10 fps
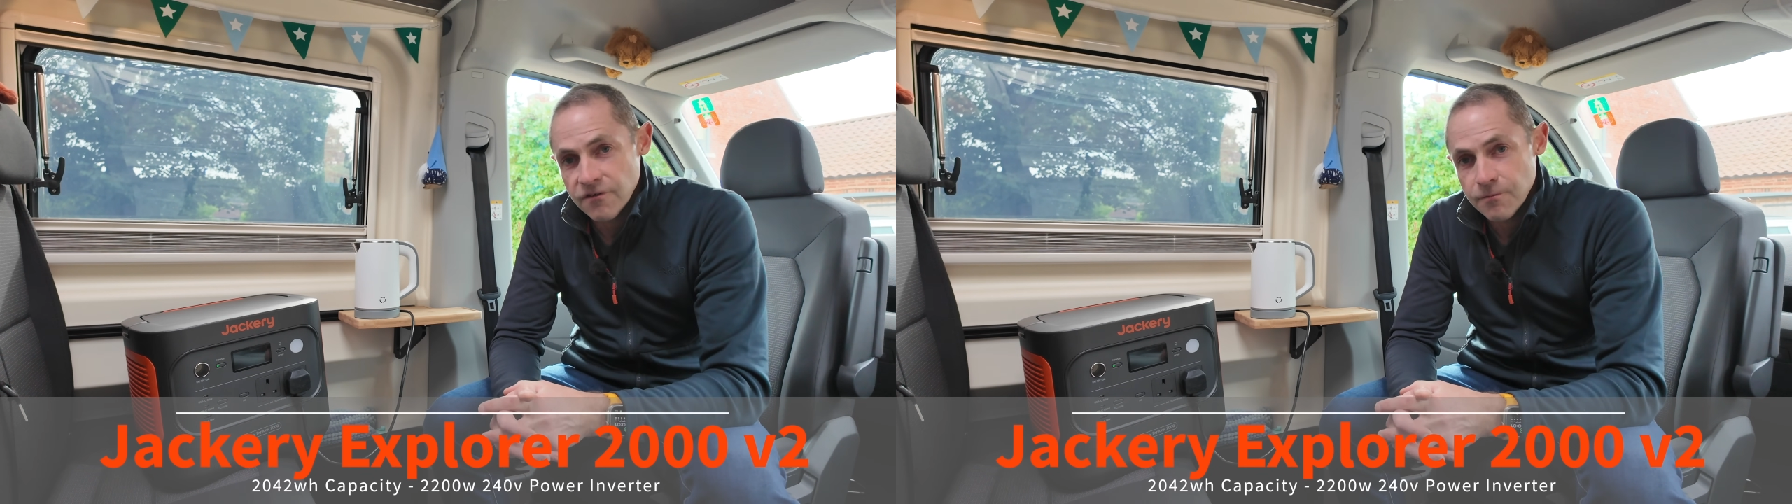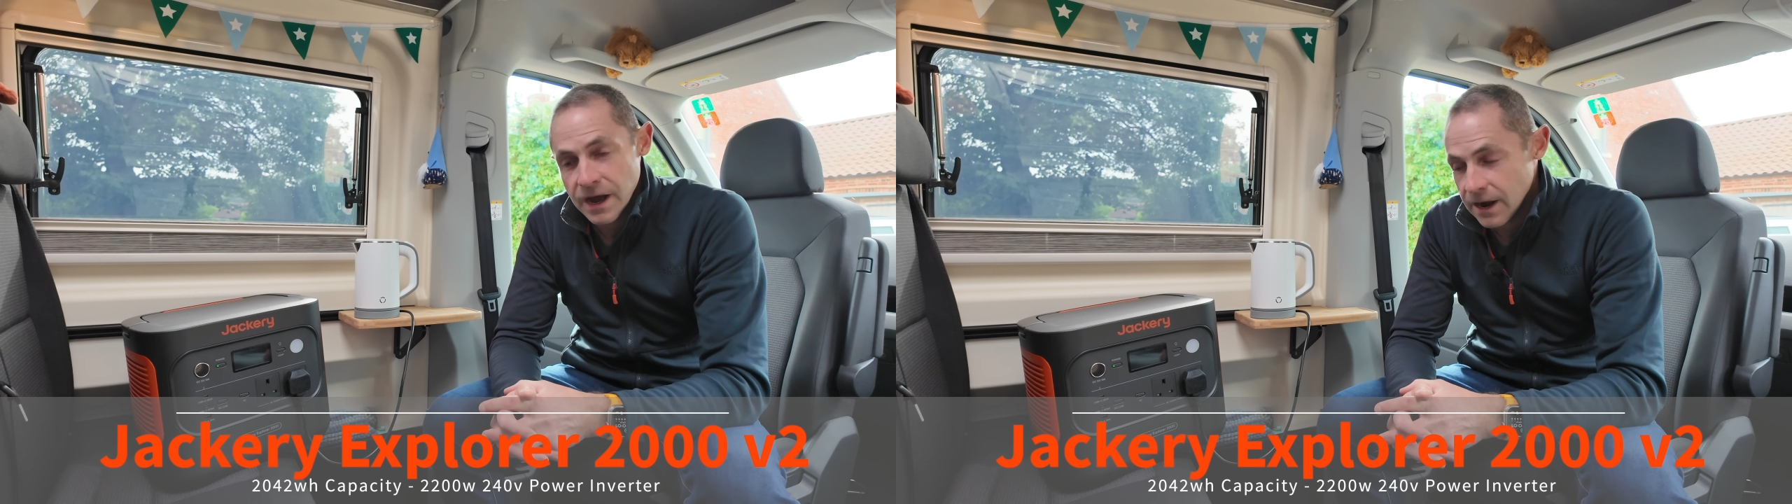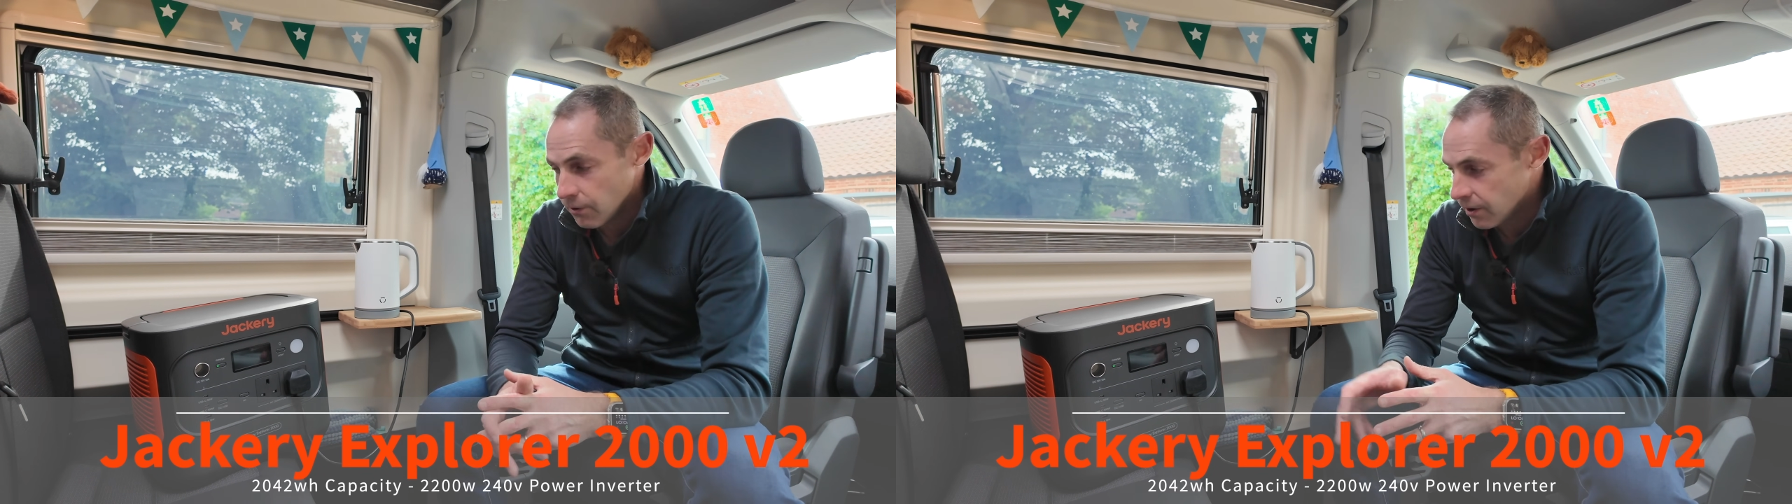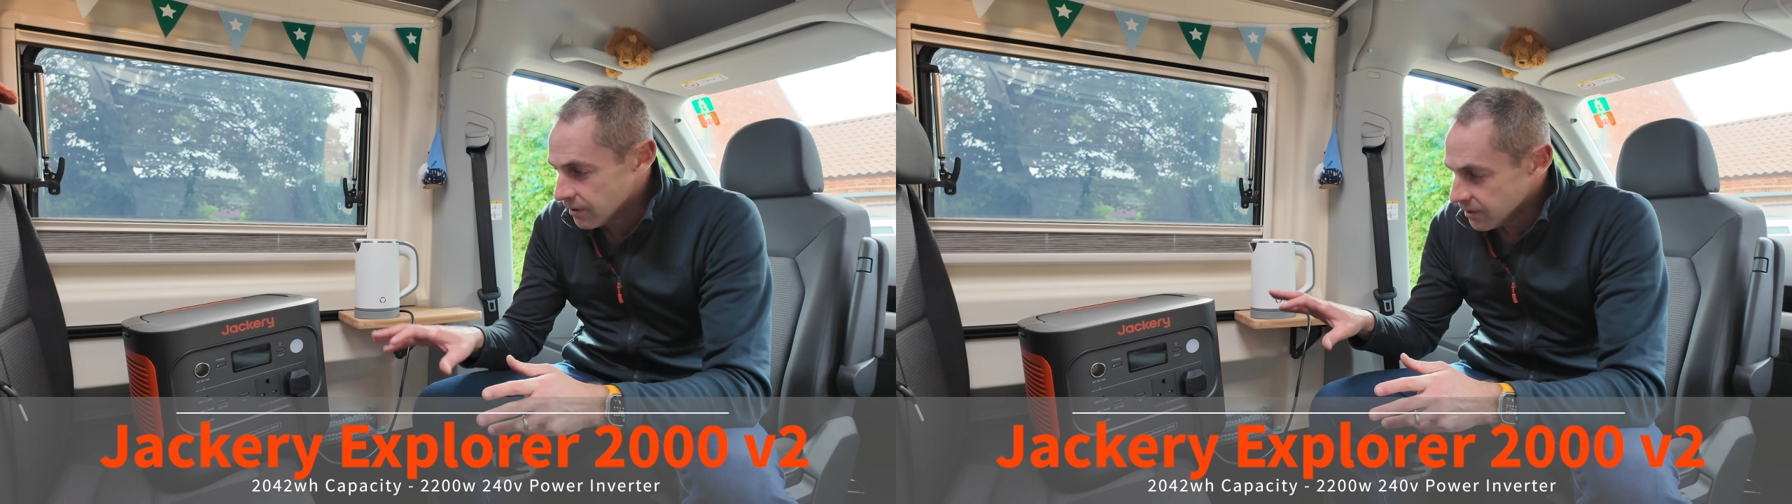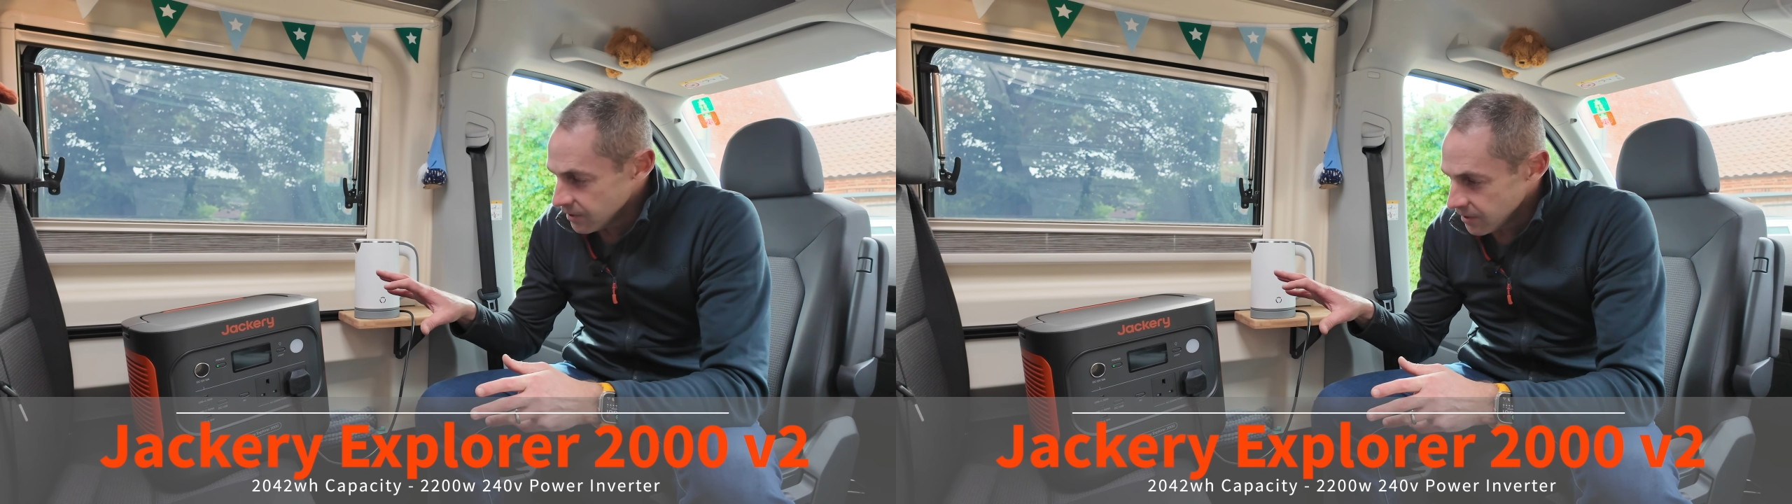of power
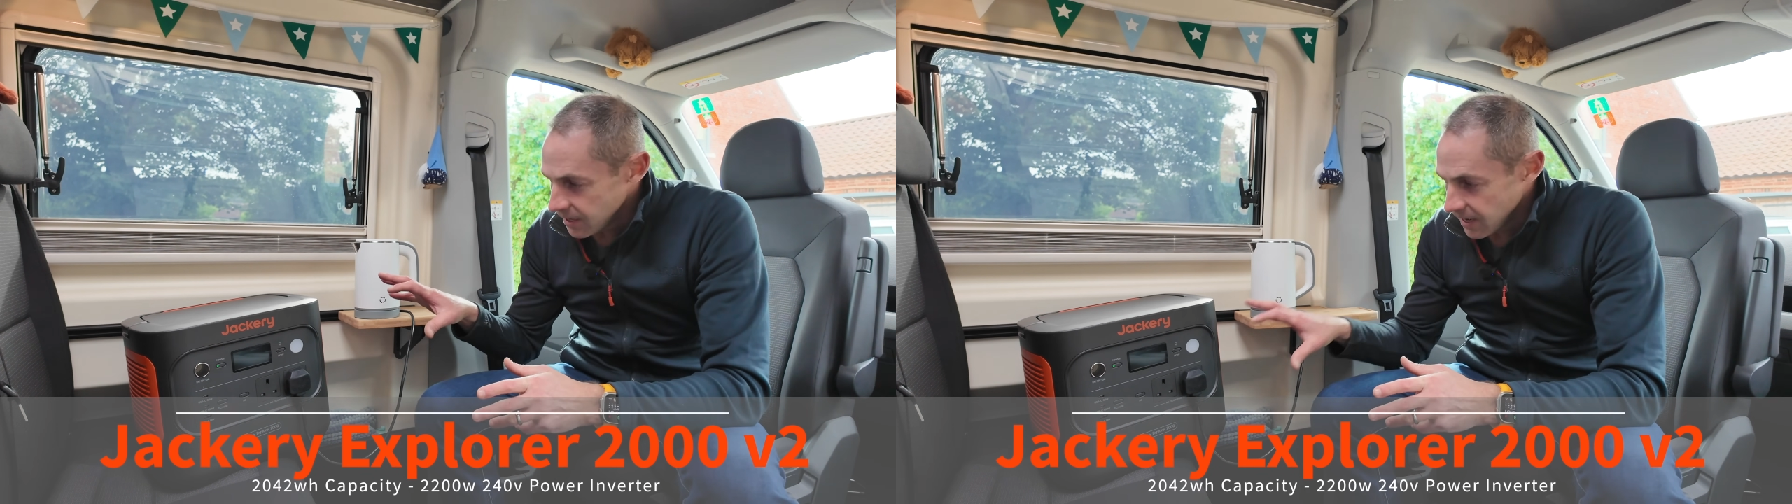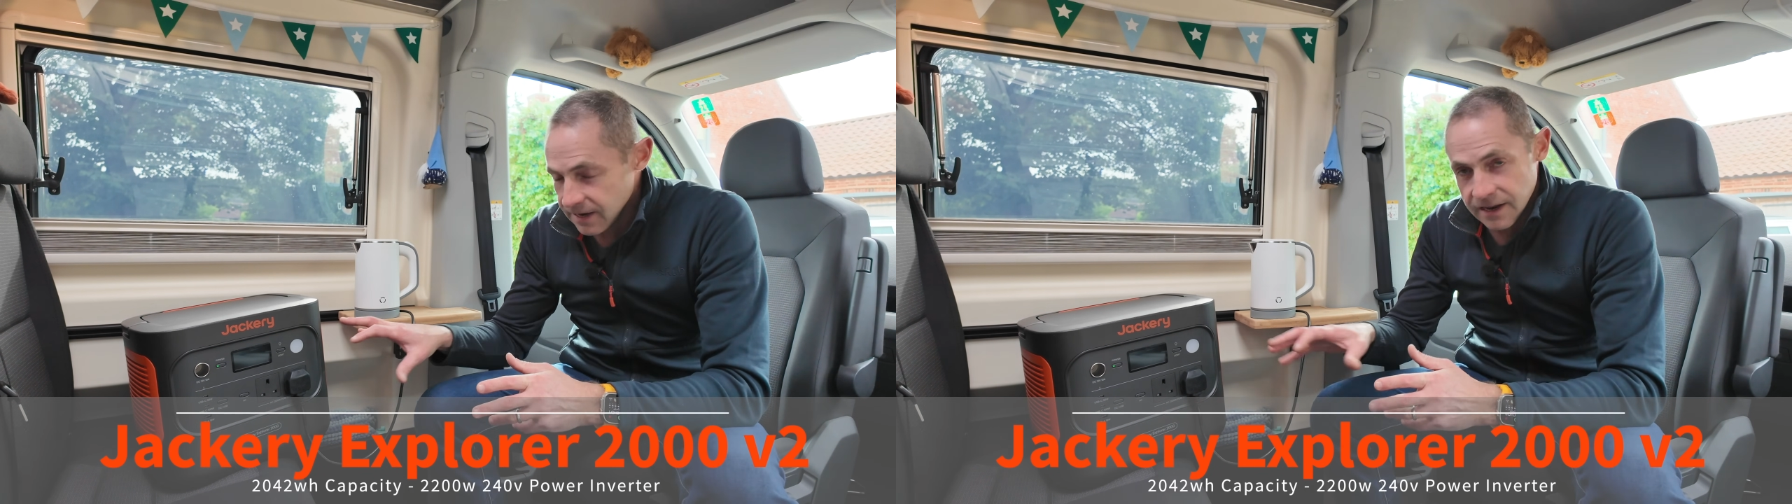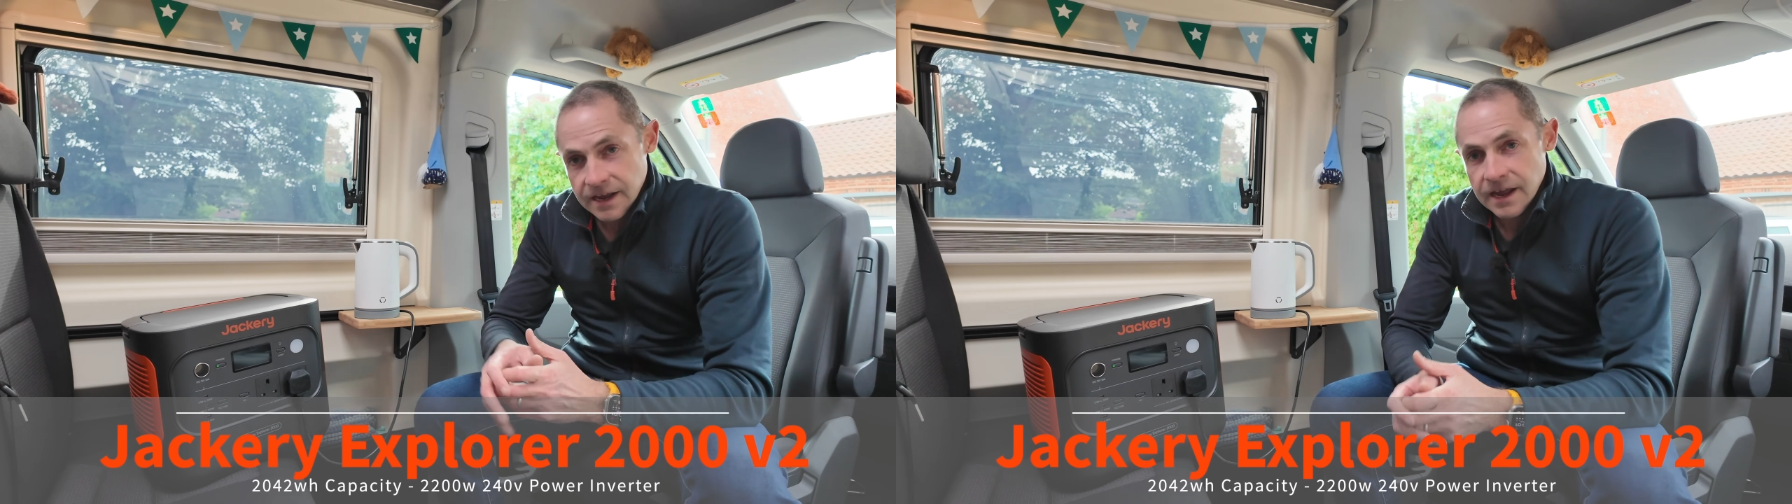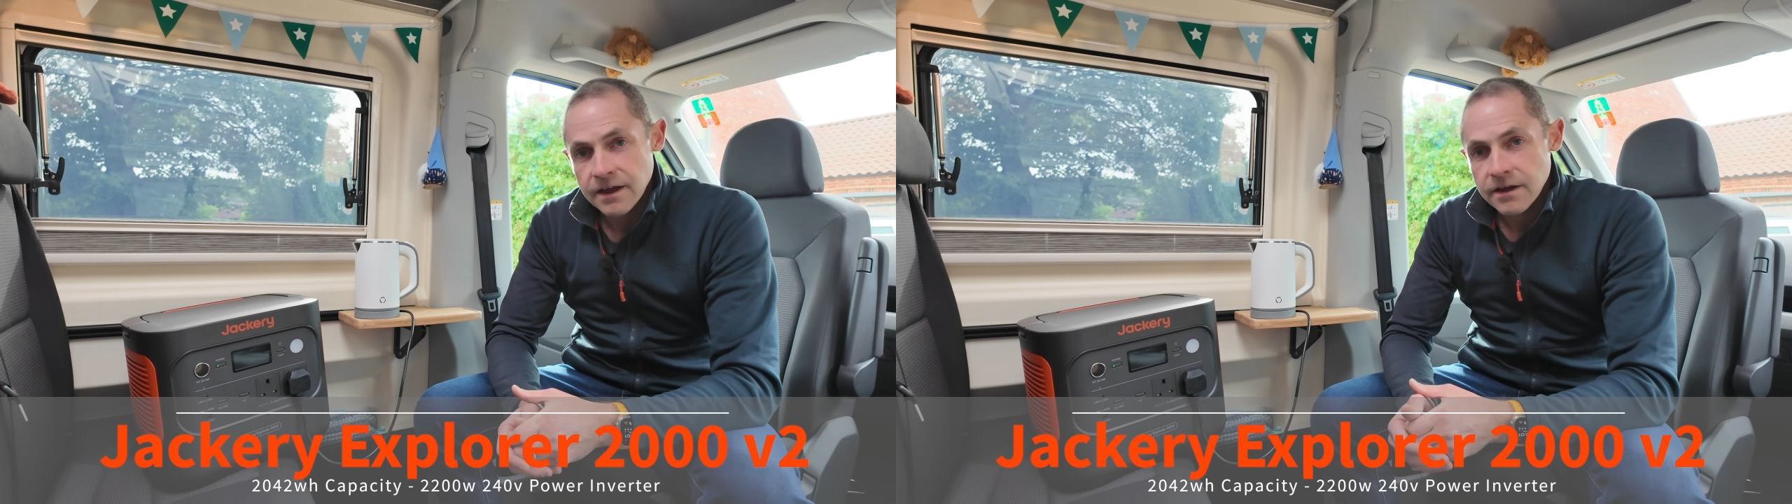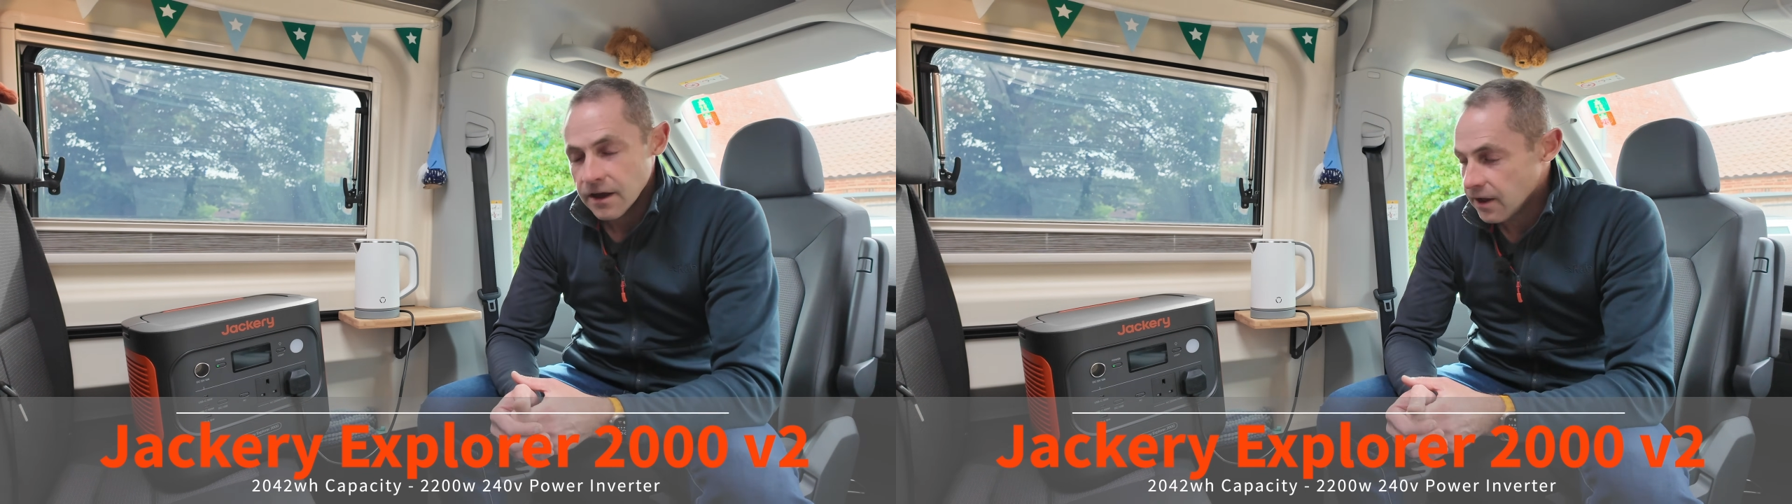in here.